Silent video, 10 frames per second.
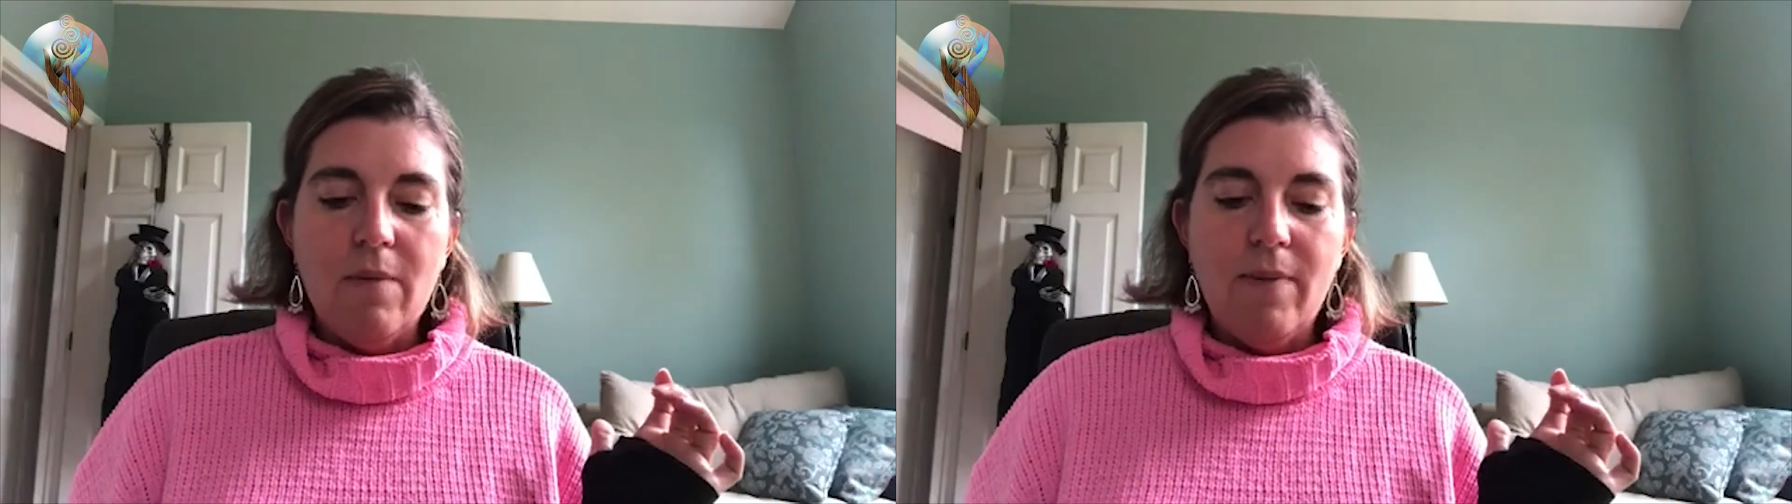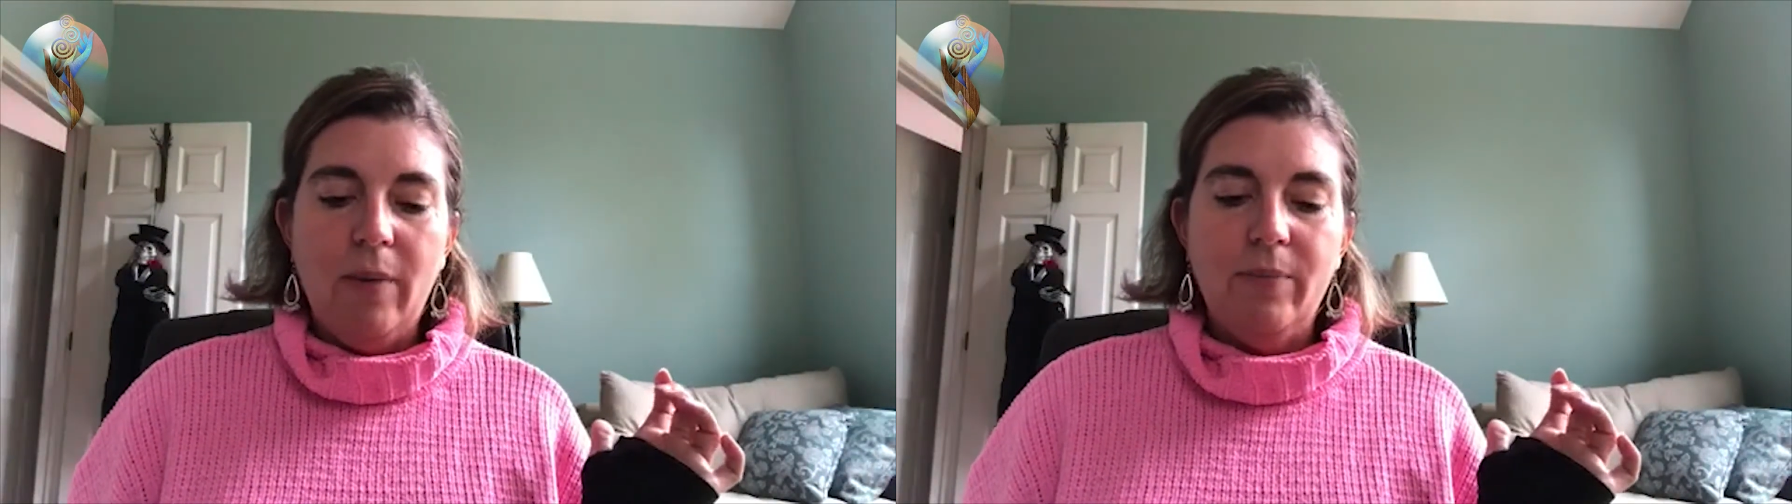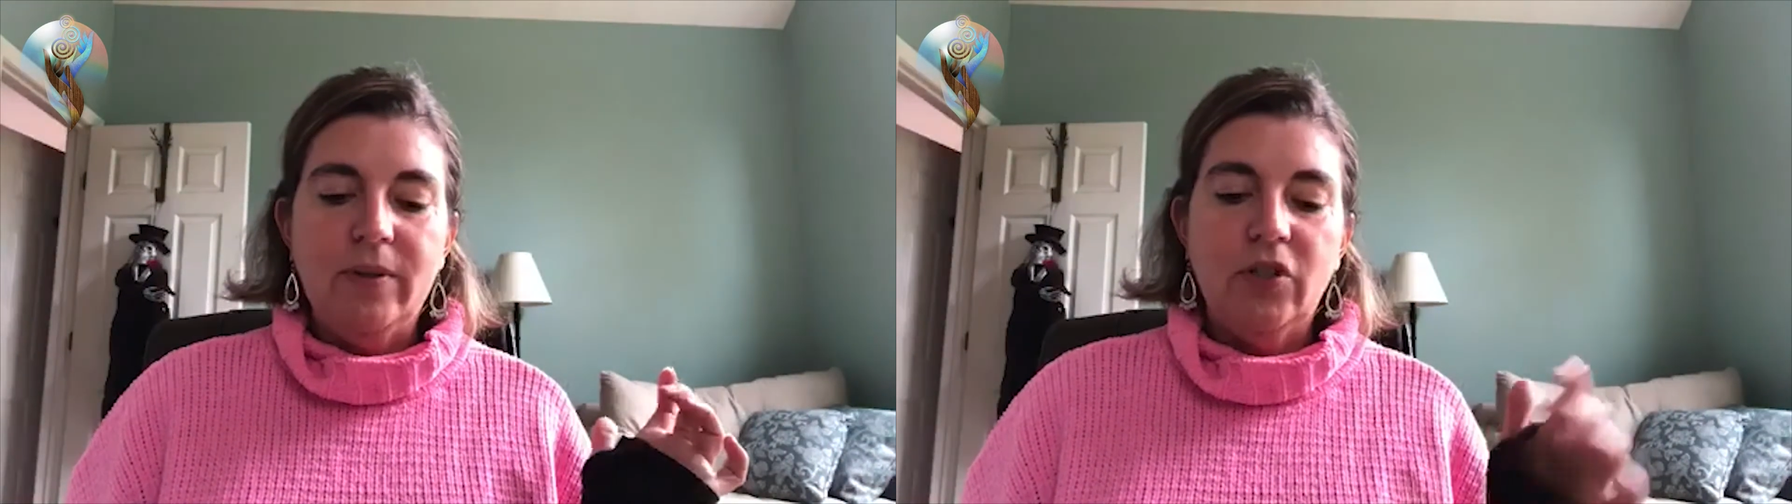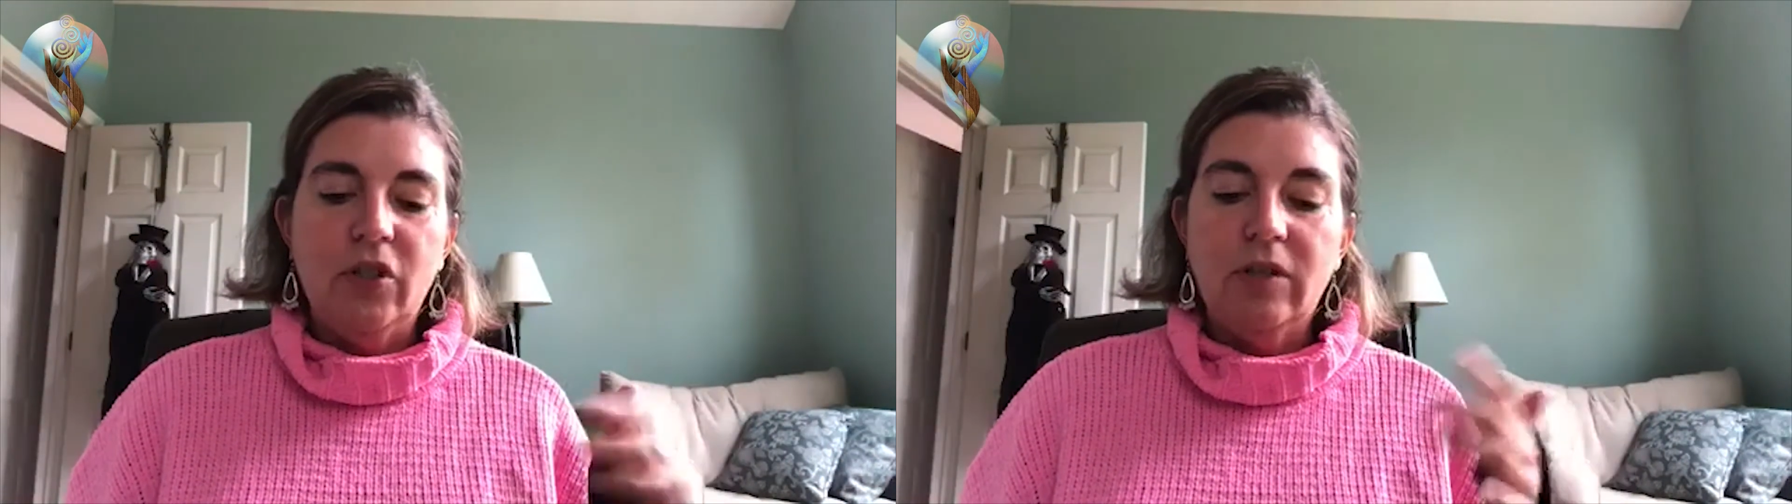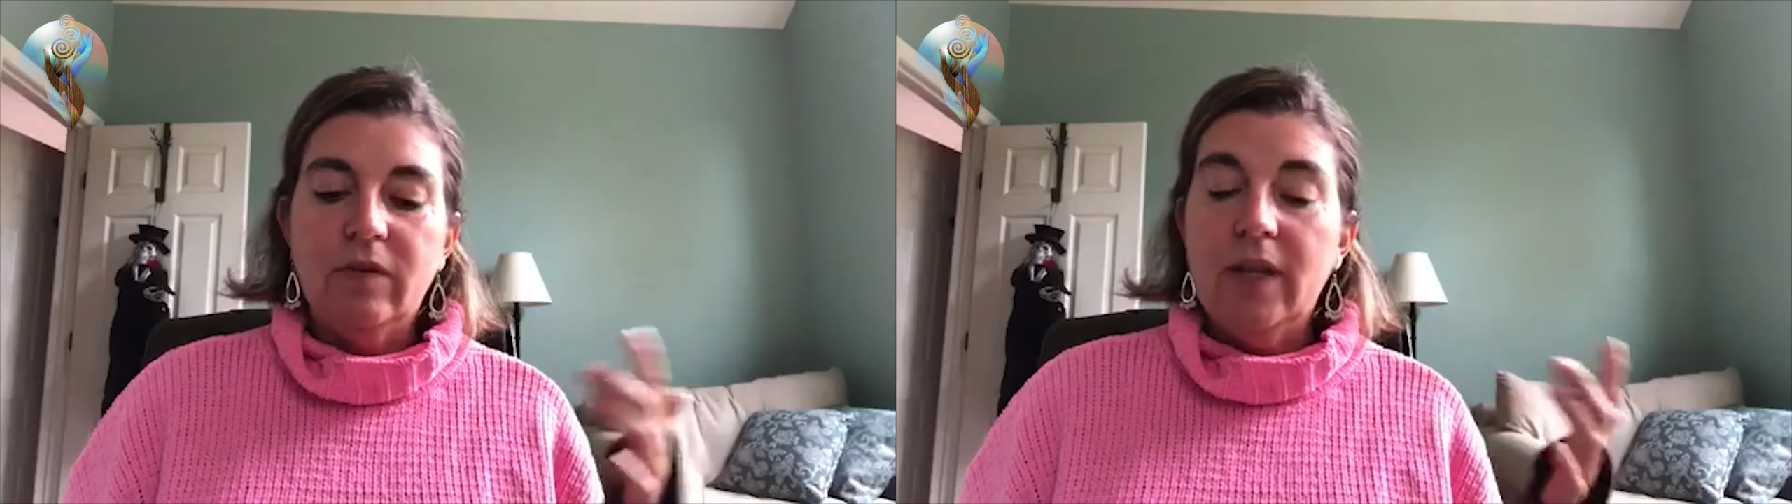about
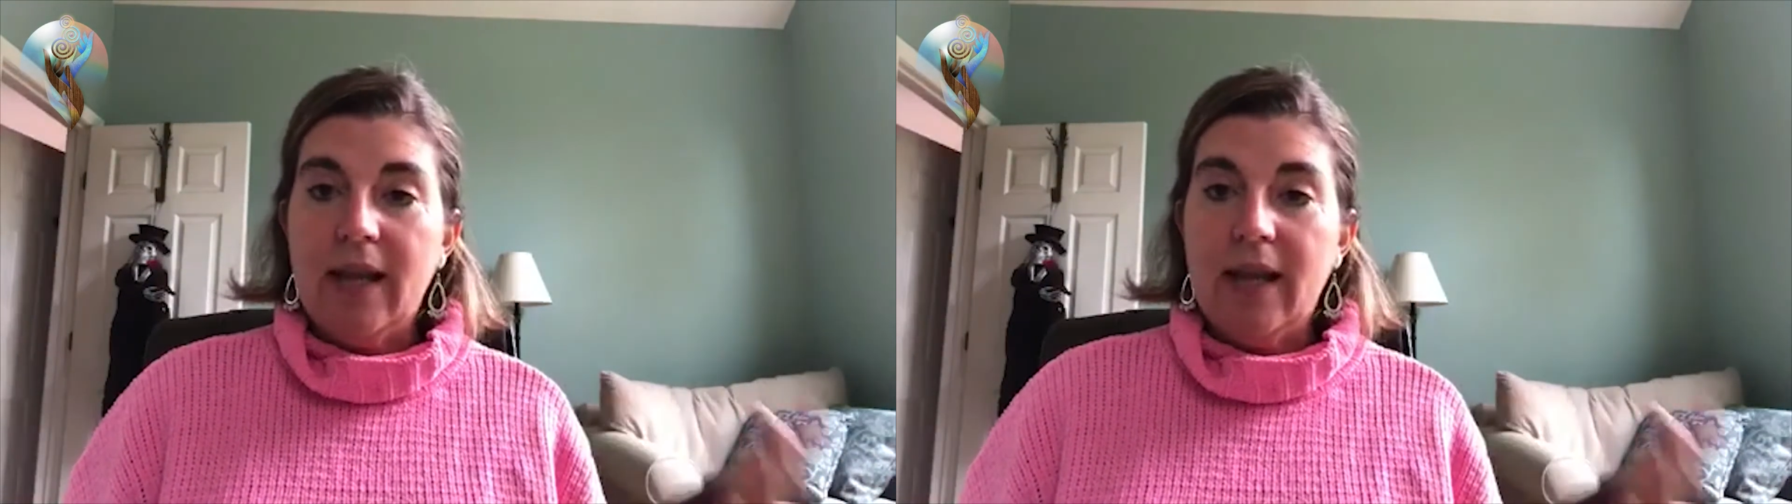positions of the